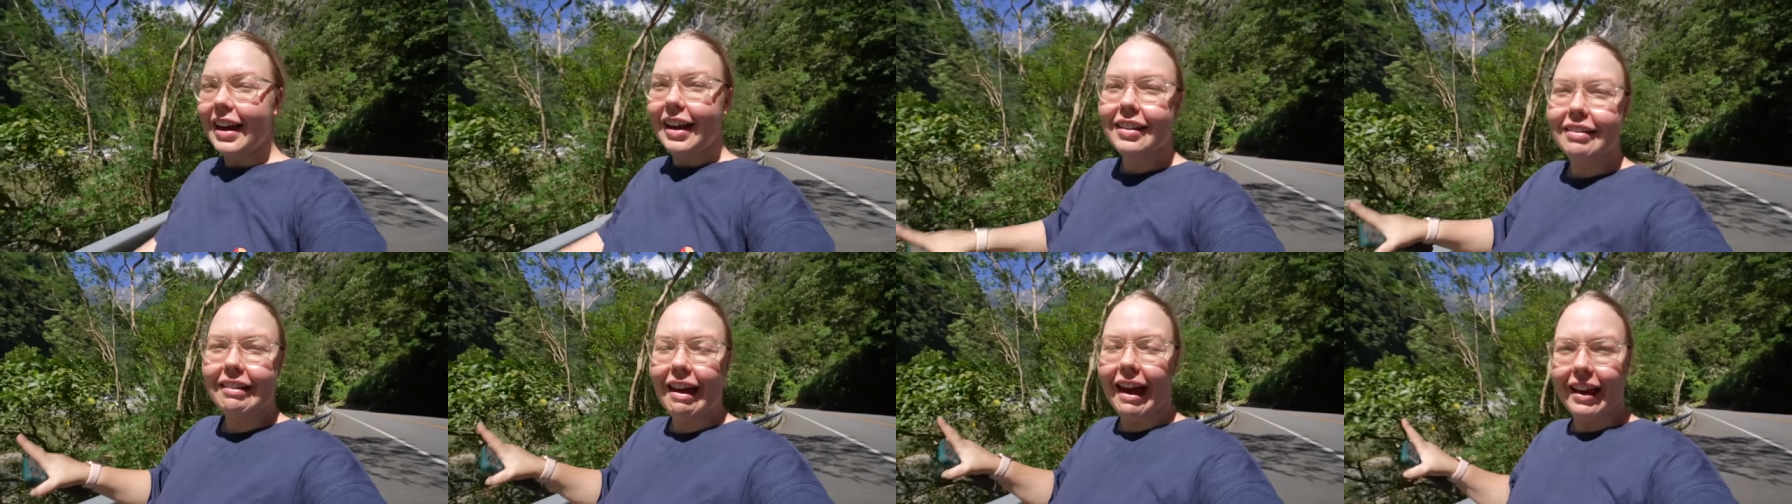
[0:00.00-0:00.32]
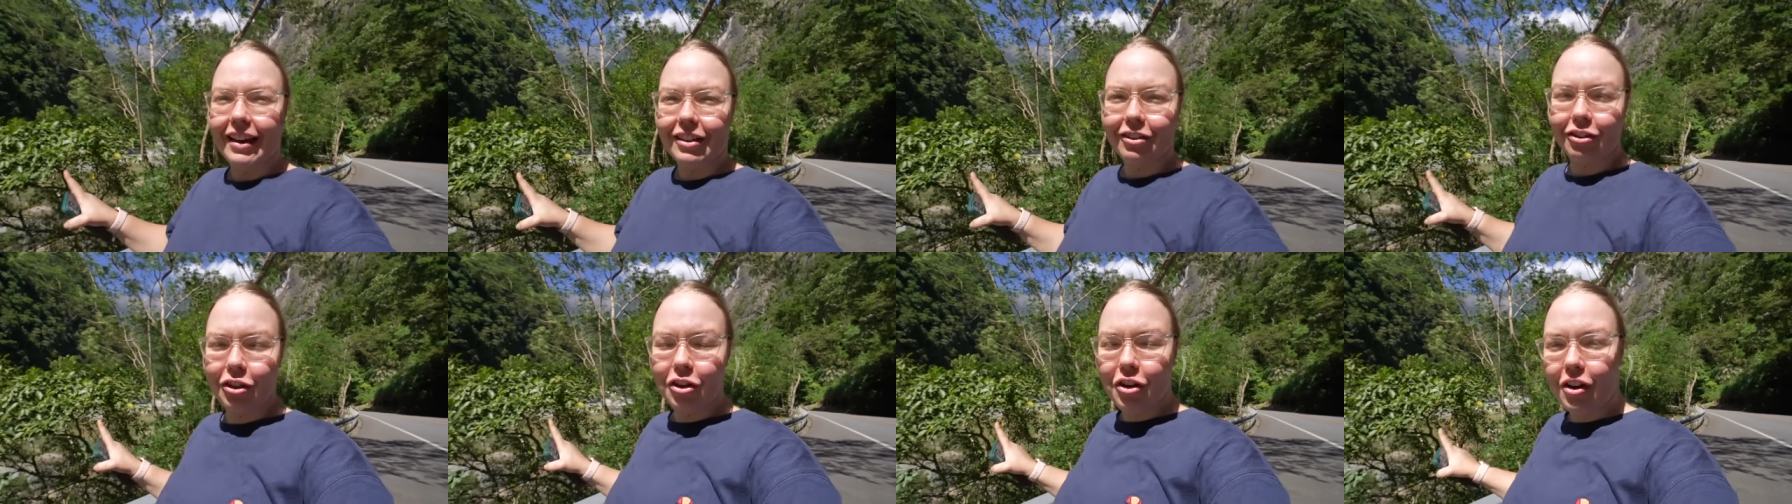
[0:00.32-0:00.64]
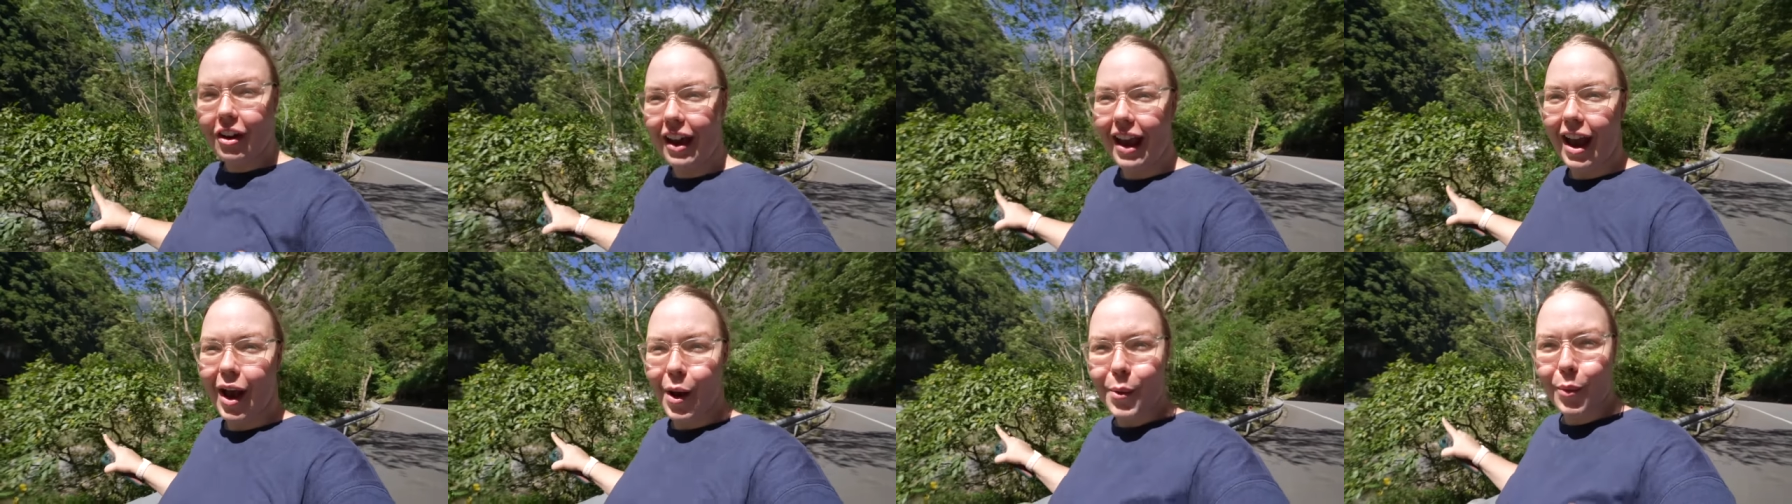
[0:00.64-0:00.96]
Like, look
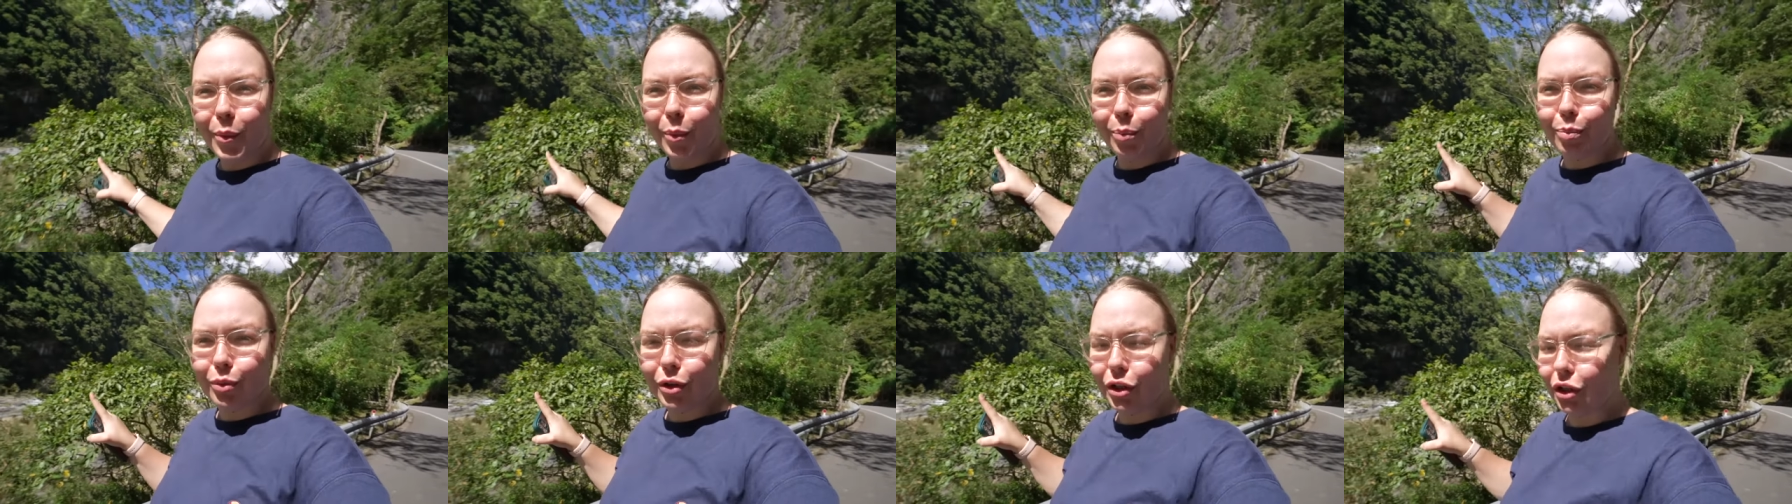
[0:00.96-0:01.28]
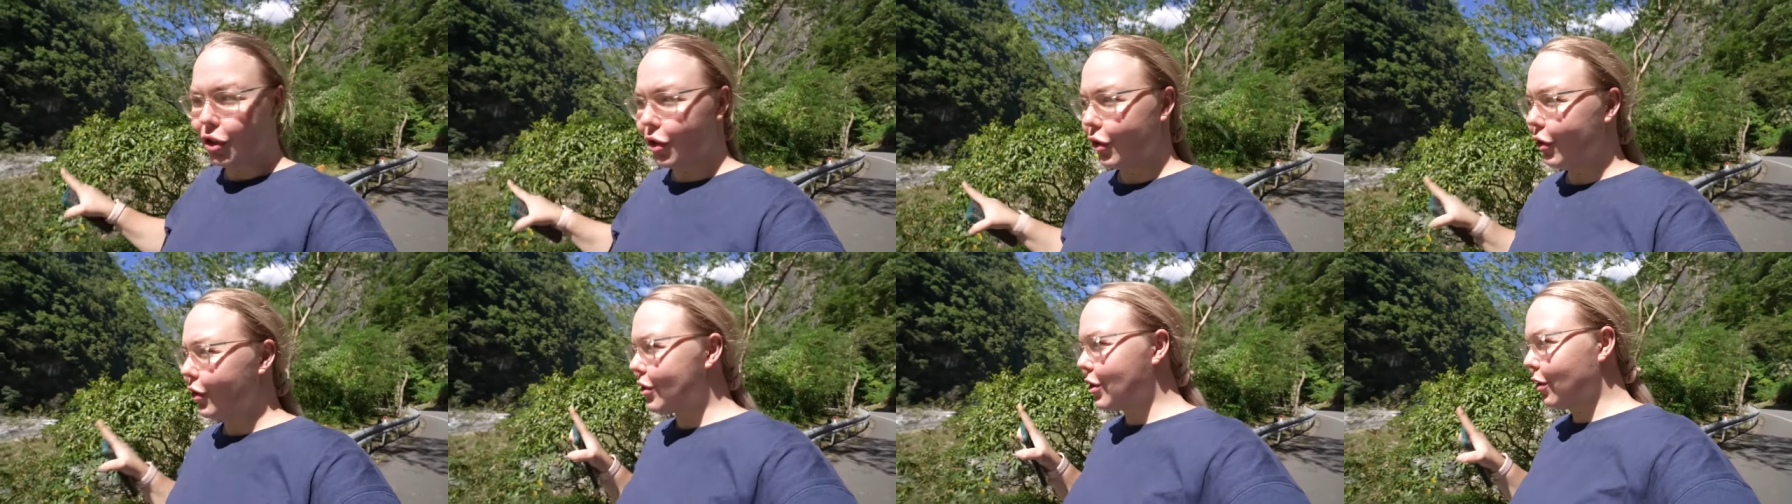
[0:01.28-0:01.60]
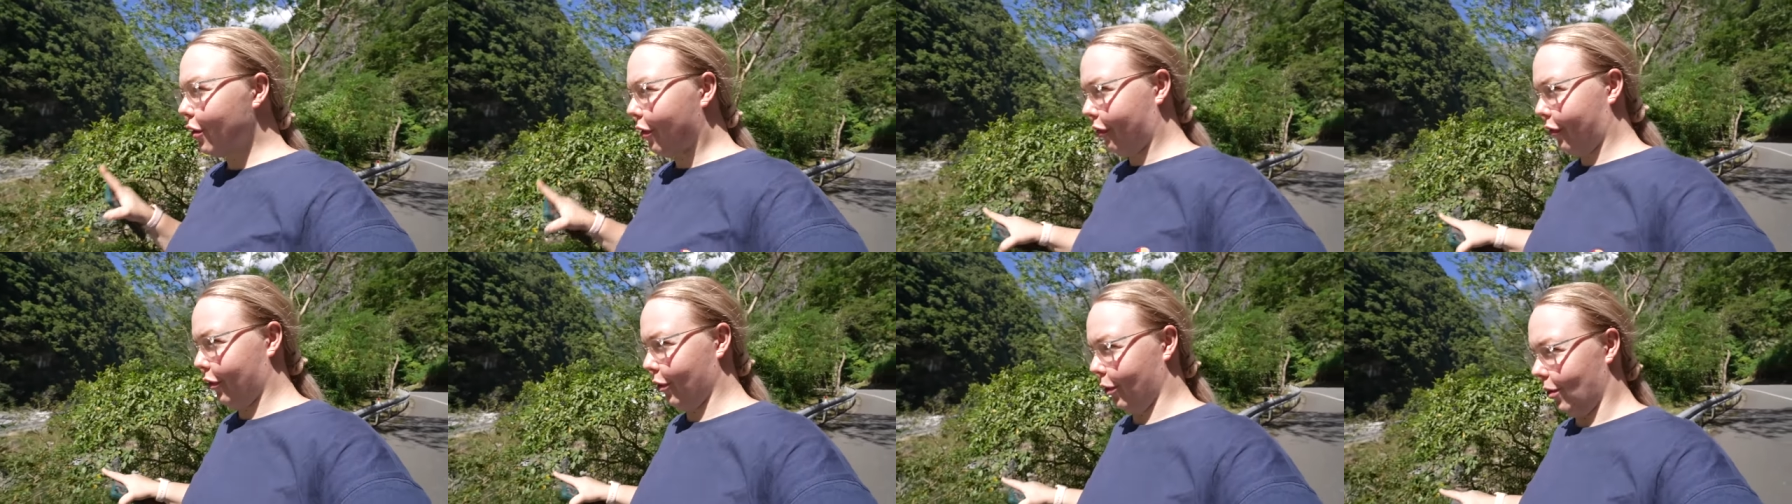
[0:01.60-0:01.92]
how
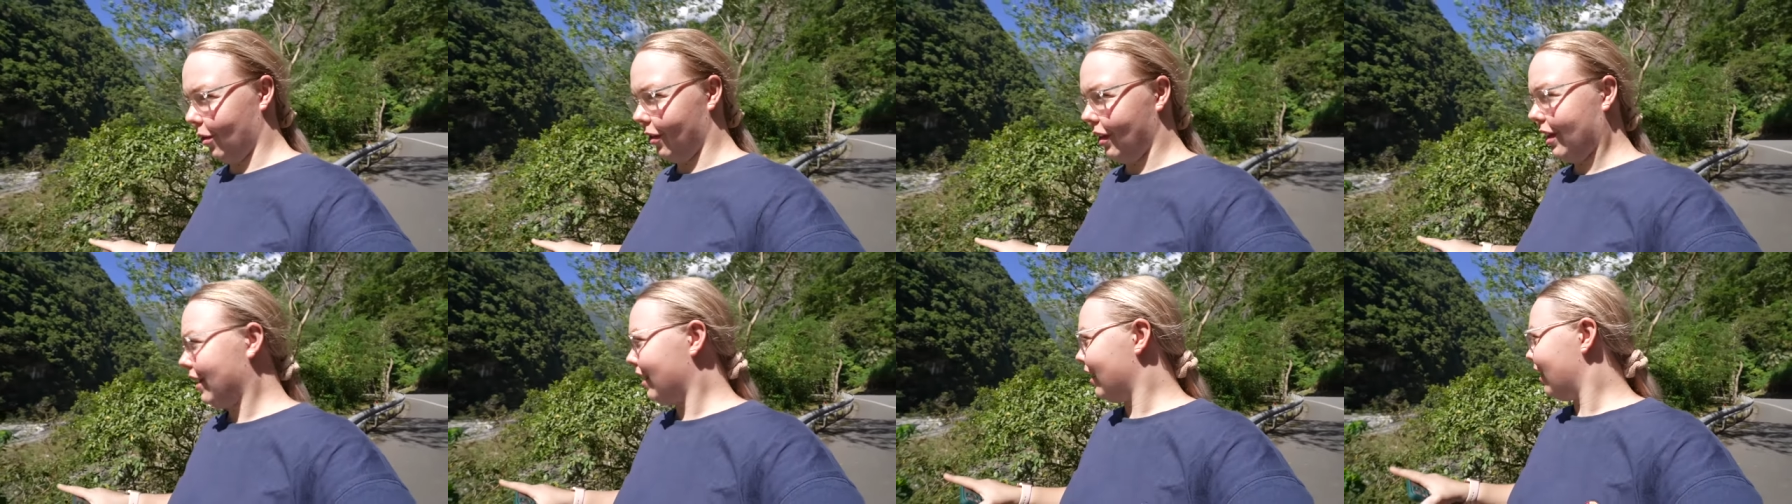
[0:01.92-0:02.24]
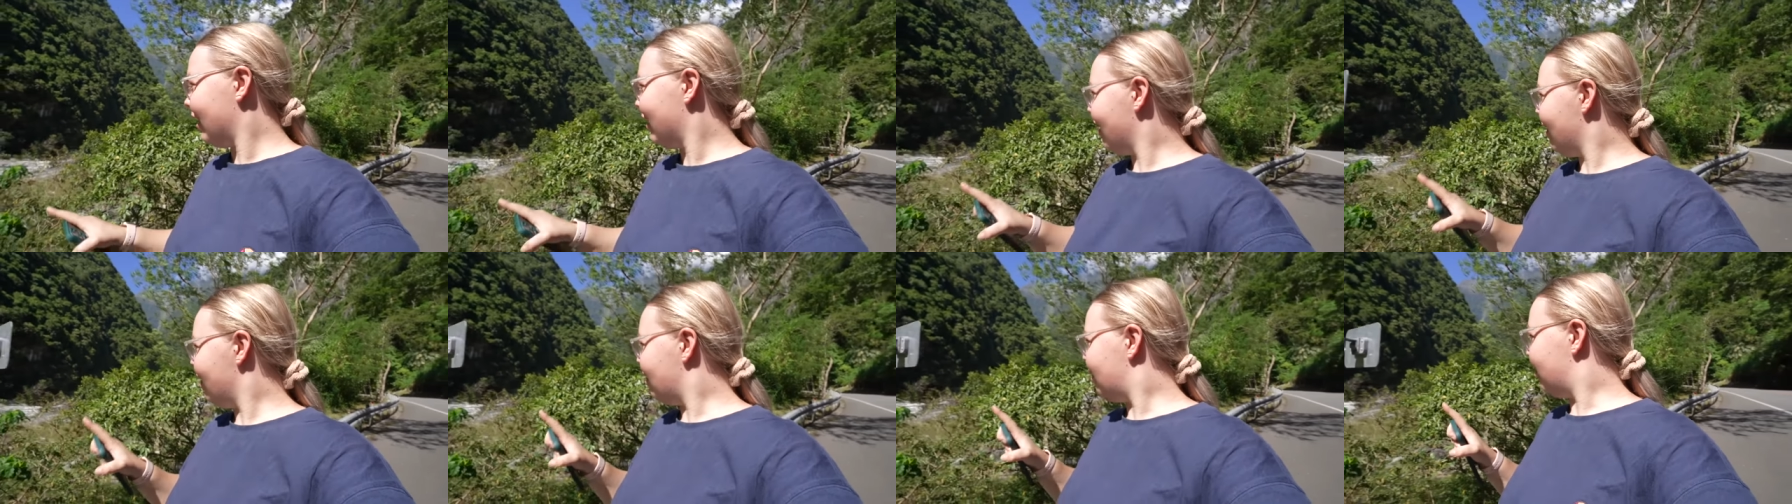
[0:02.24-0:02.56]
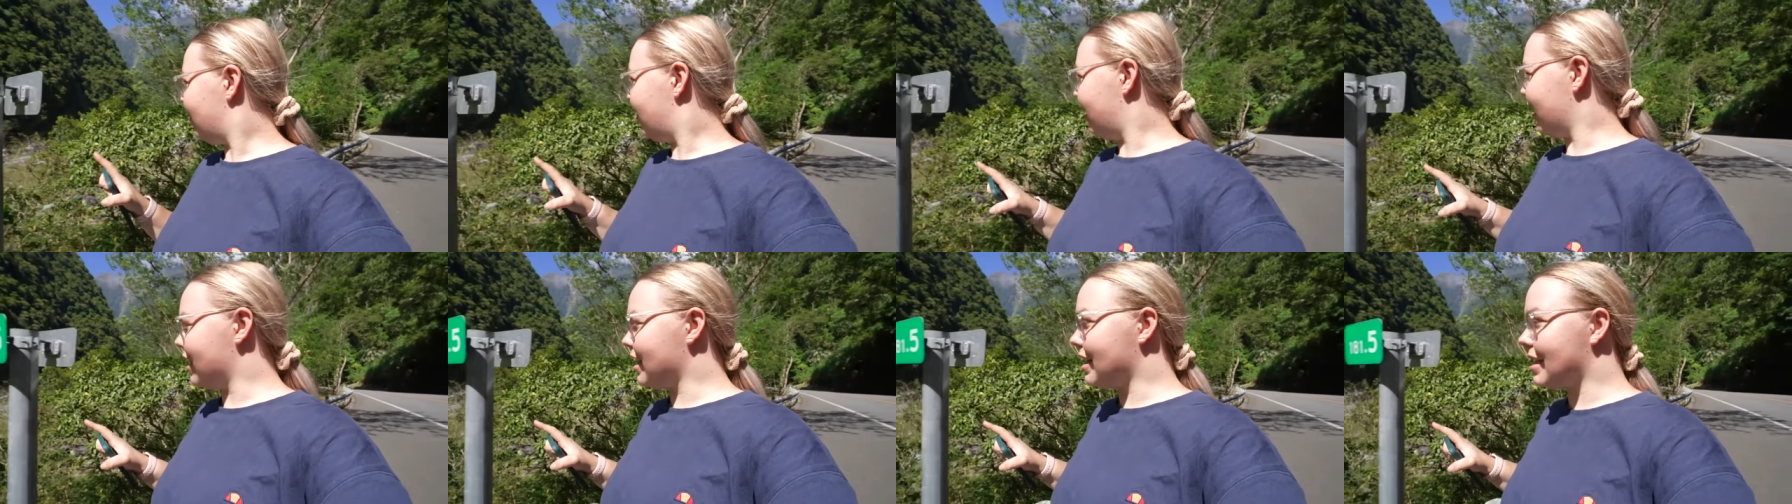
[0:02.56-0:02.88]
beautiful
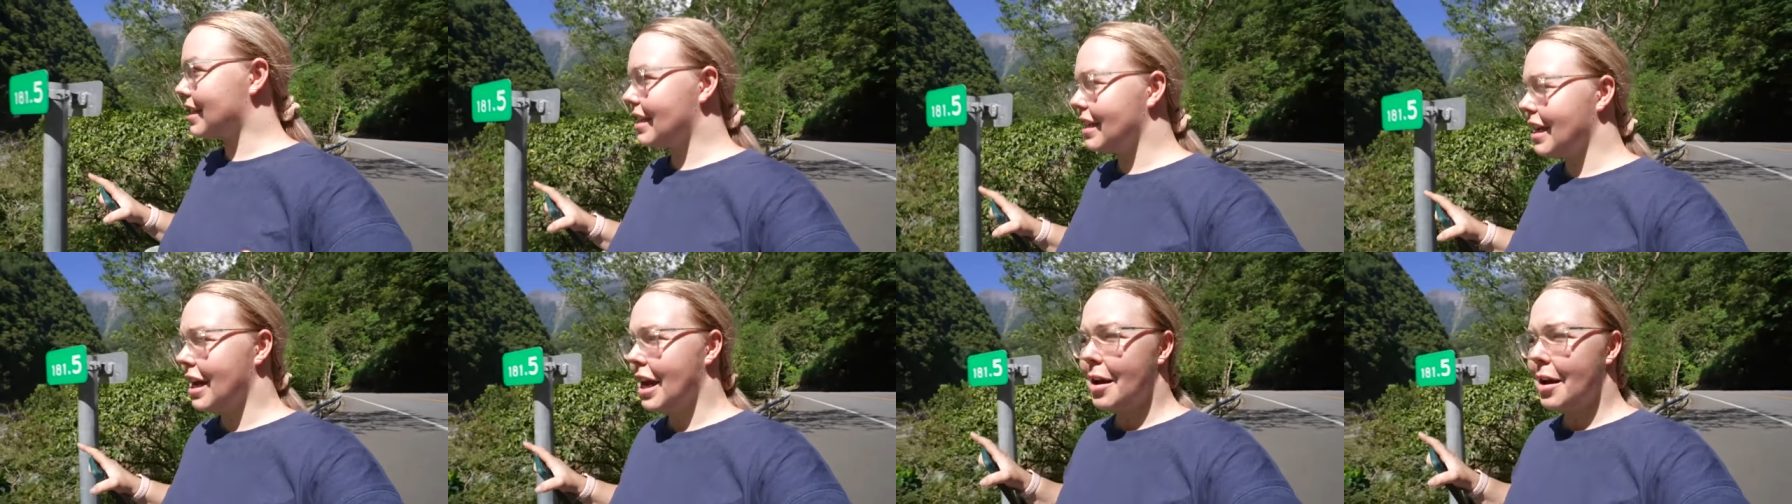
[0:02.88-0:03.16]
this